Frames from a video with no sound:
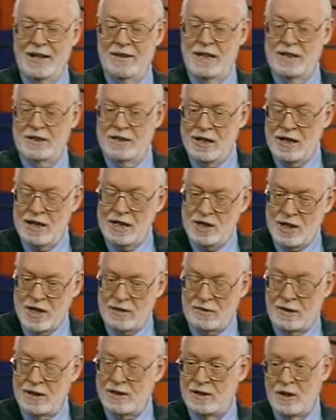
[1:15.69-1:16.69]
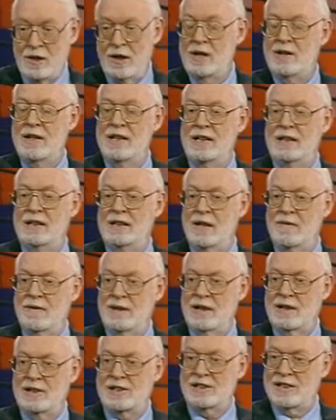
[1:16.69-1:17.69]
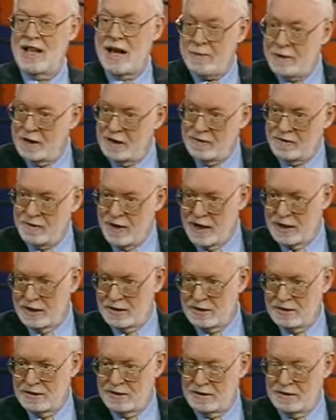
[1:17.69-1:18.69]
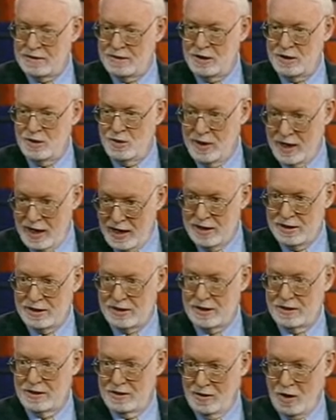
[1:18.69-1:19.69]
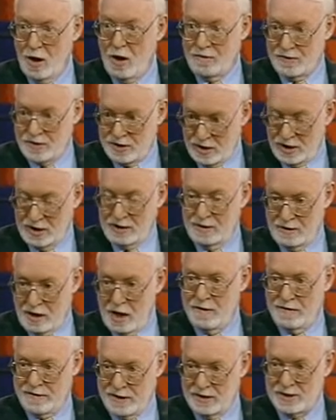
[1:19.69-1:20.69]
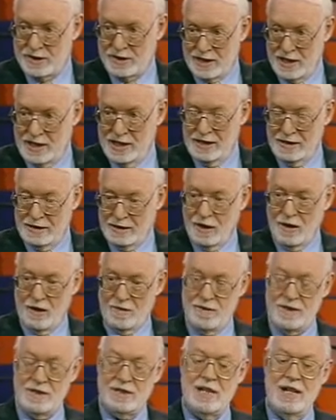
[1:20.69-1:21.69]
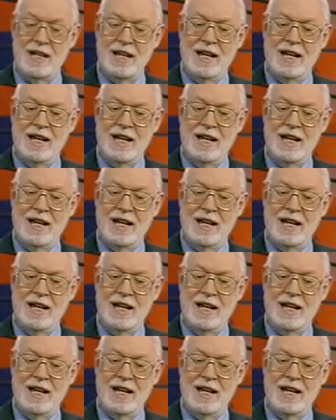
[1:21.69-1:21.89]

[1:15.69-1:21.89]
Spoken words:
the Attorney General is not only giving a slap in the face to his off to the OFLC office,